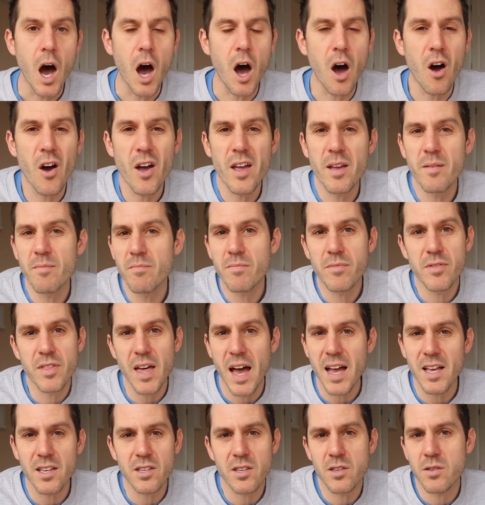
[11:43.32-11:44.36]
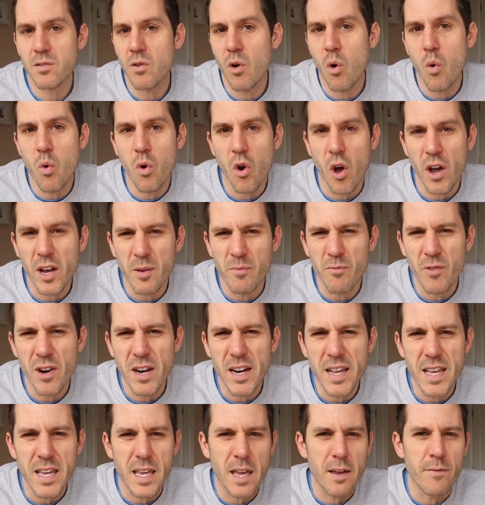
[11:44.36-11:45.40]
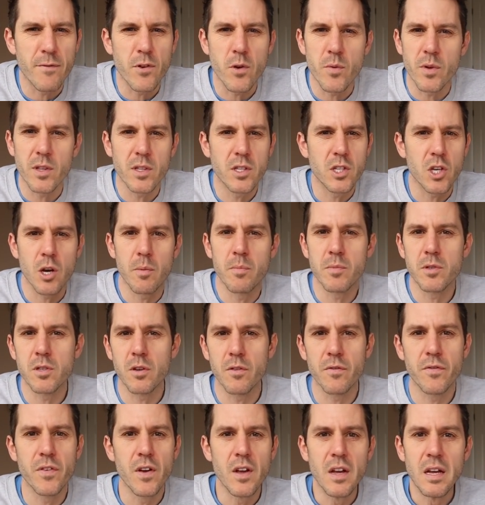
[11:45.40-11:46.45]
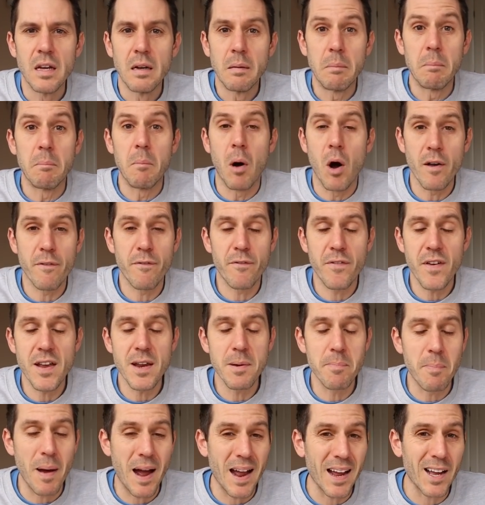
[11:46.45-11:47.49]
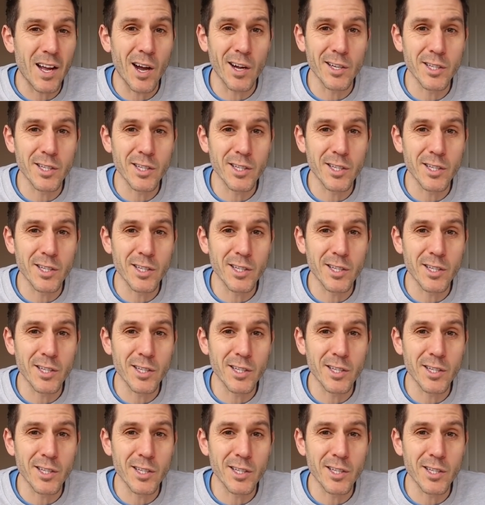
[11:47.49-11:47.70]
That's all I can really give you in terms of my feedback.